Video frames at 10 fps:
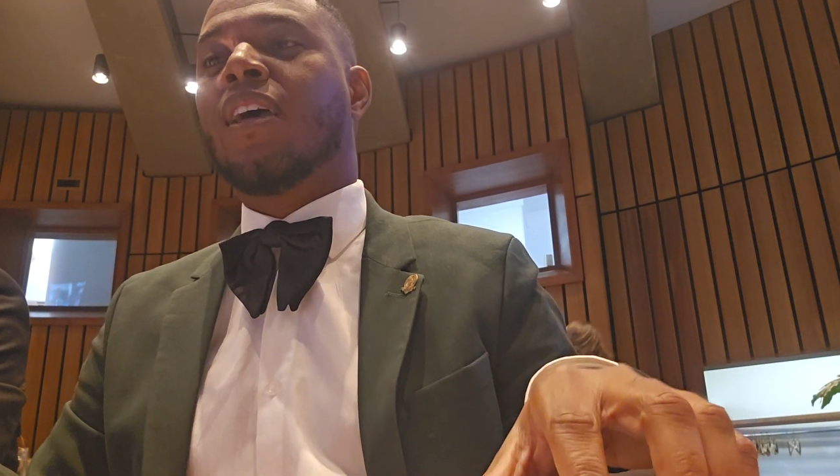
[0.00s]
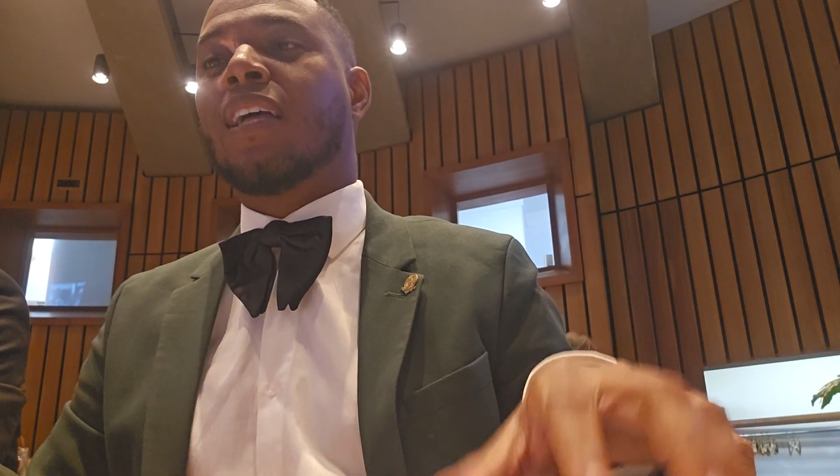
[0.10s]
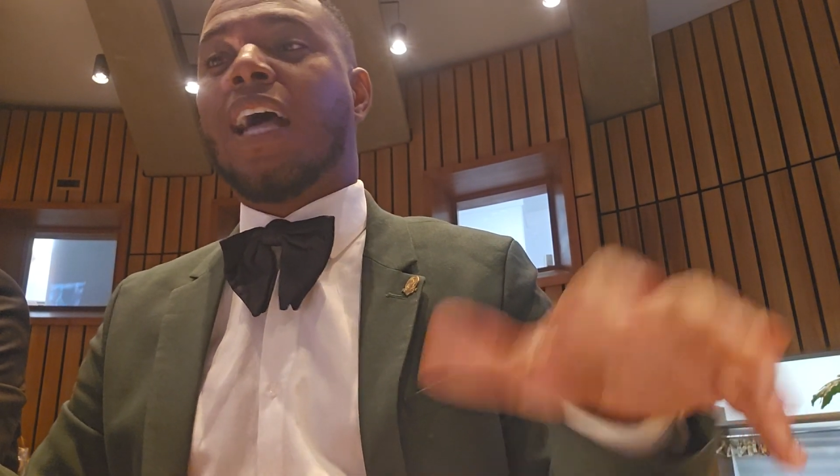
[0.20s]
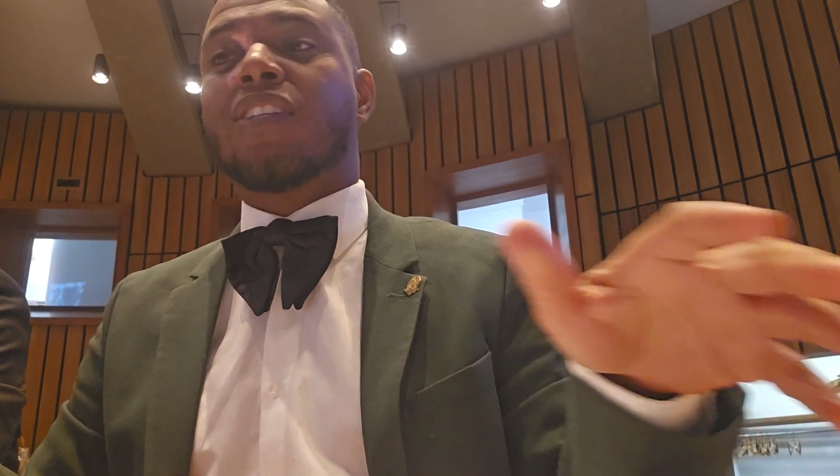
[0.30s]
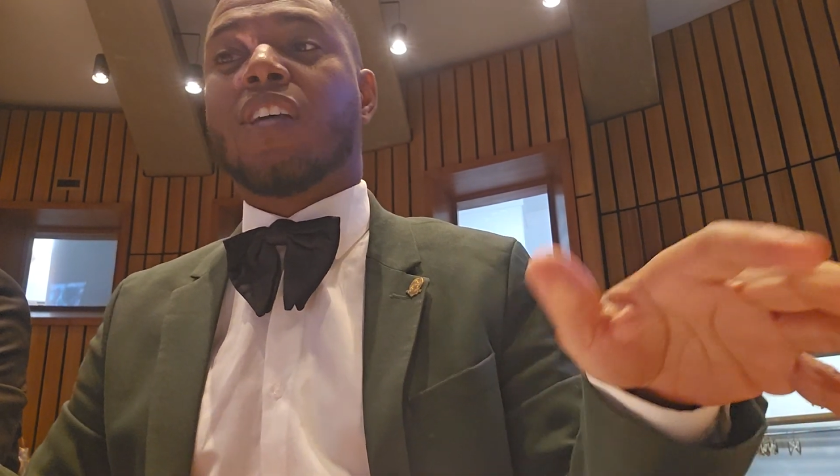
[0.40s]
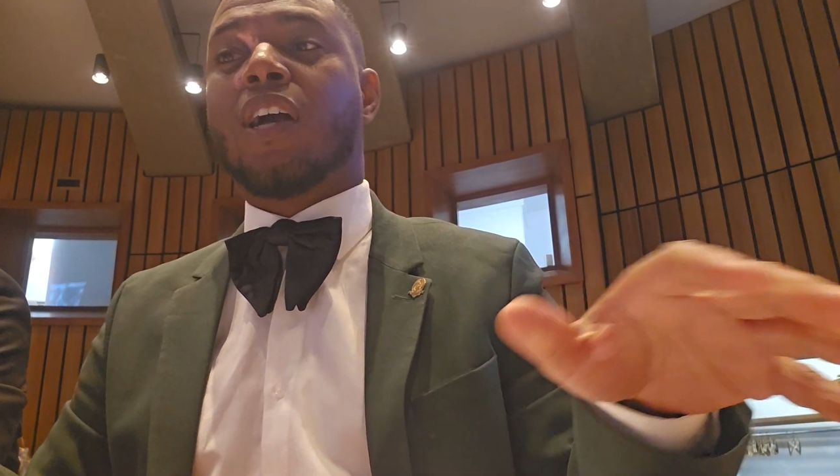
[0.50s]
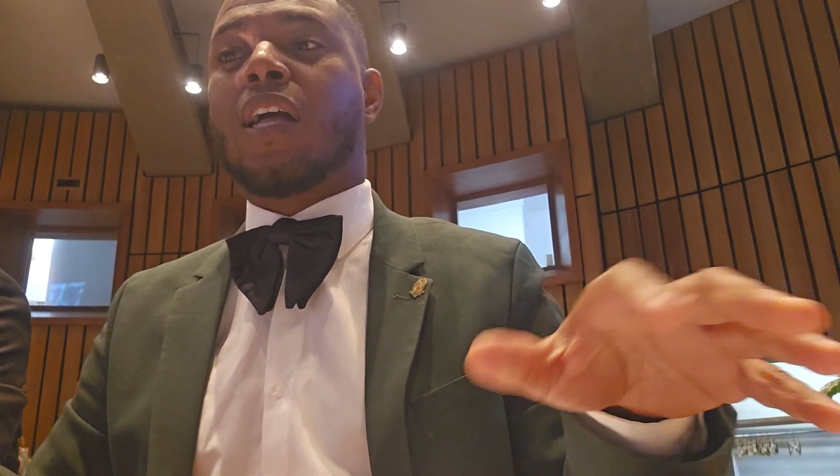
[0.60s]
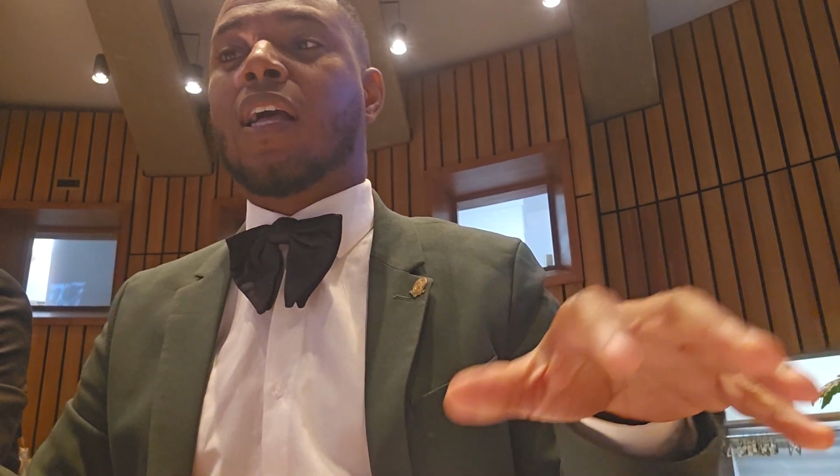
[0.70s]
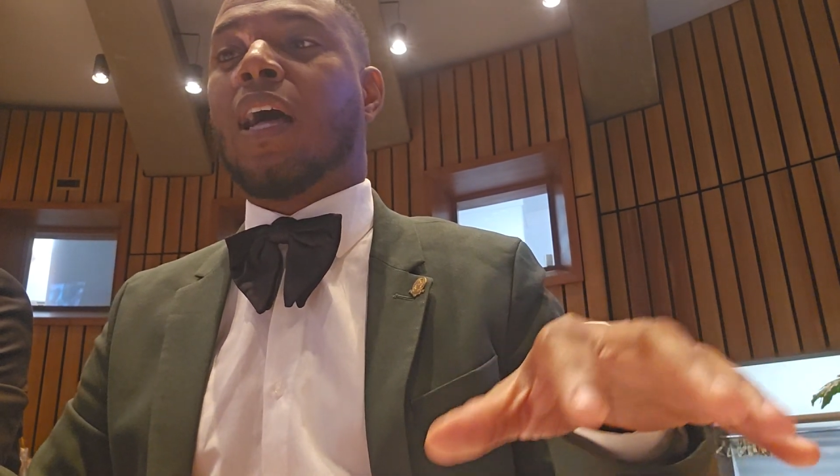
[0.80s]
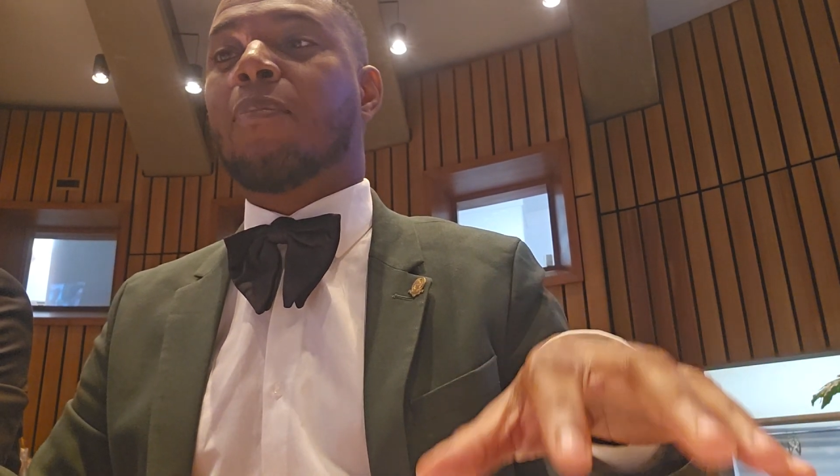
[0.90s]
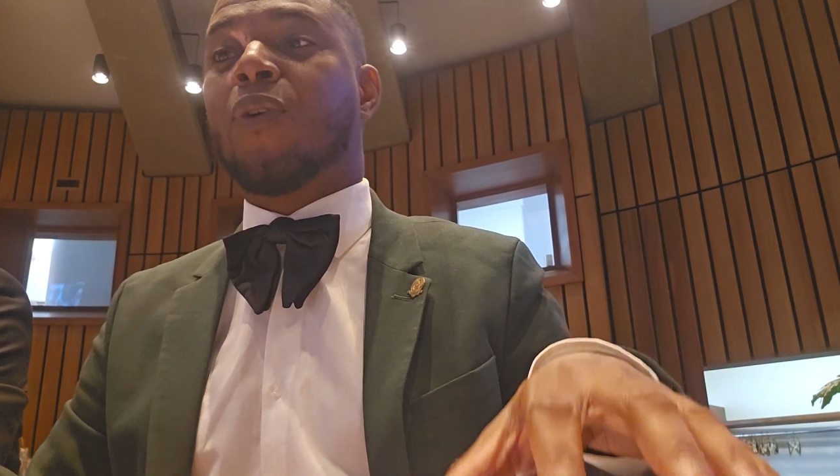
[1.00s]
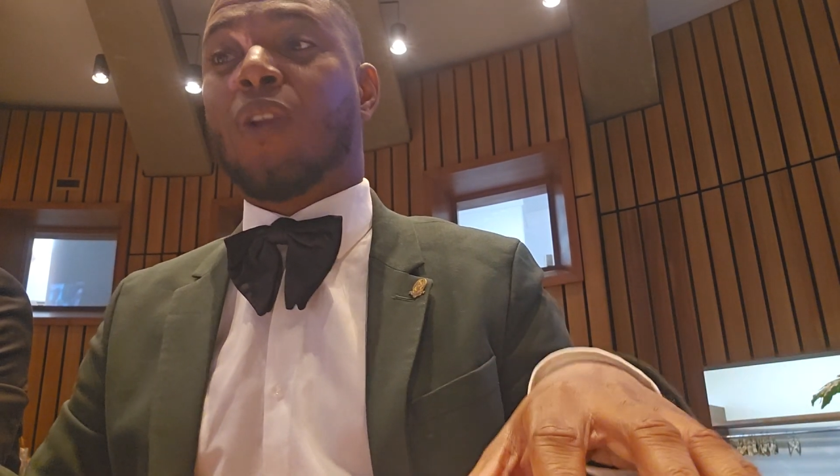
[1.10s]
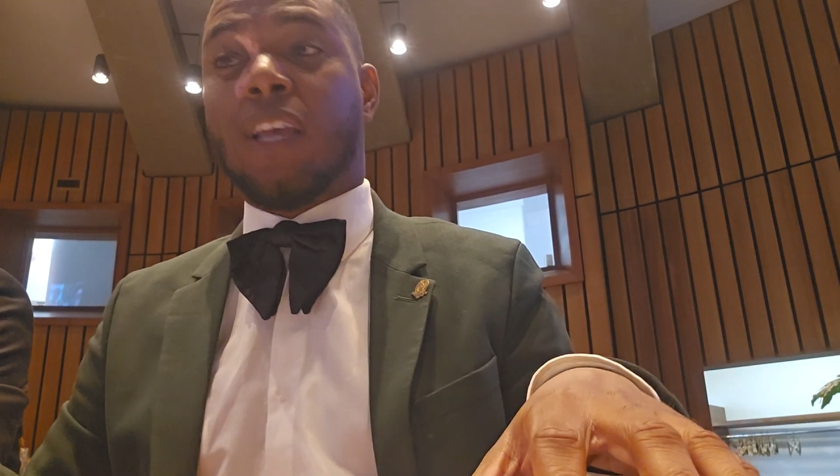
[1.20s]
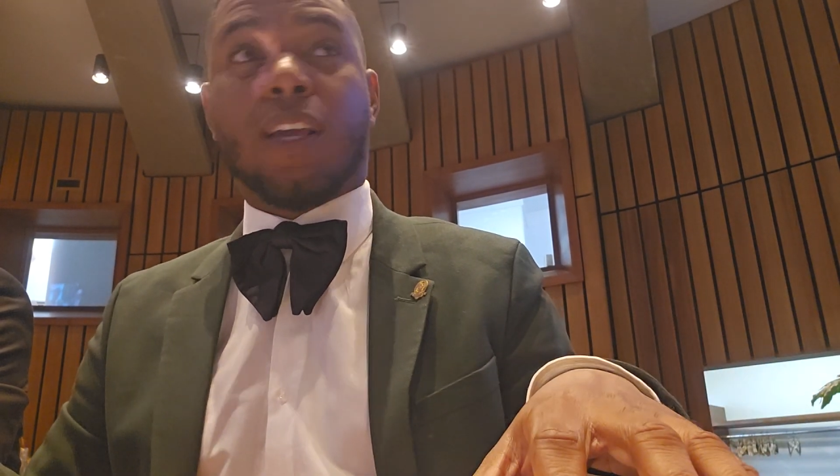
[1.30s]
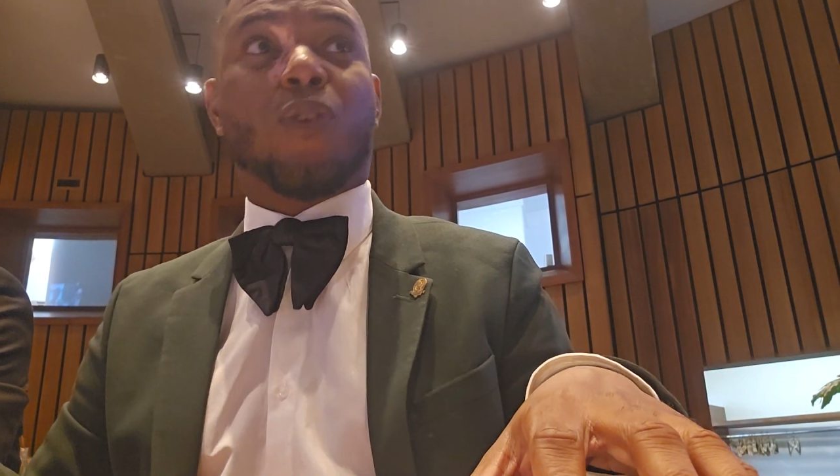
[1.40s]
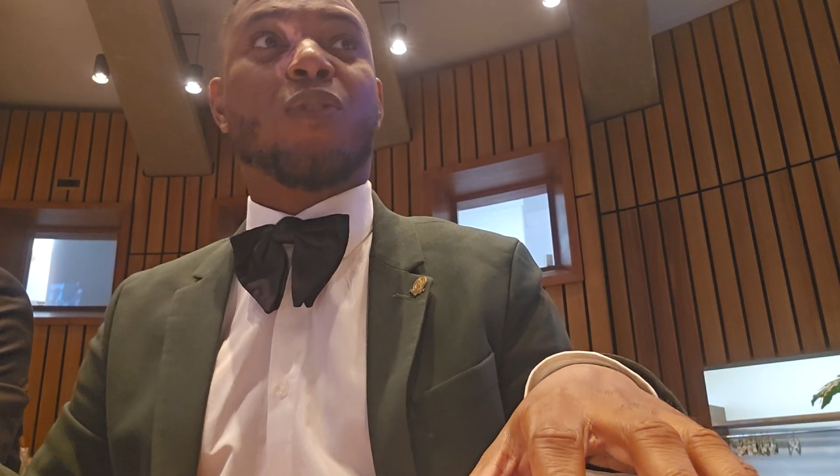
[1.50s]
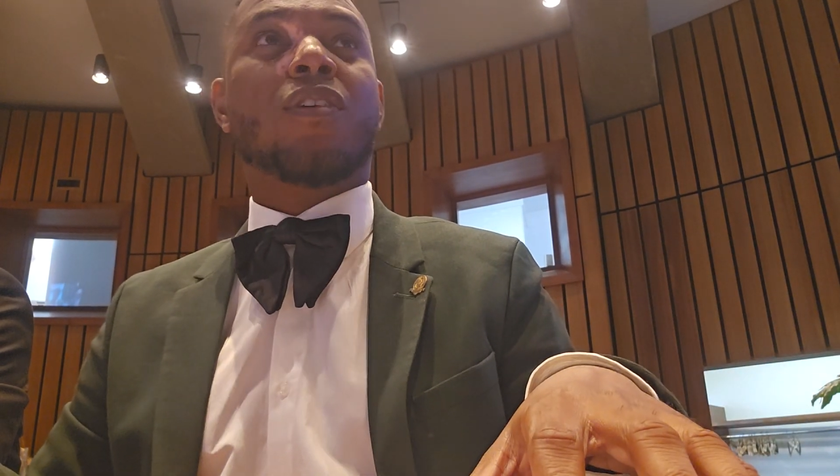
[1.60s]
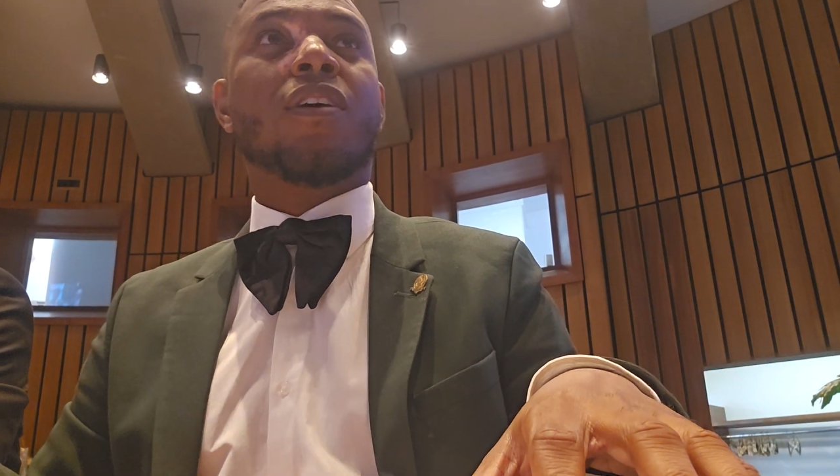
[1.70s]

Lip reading: Cacha Cambronero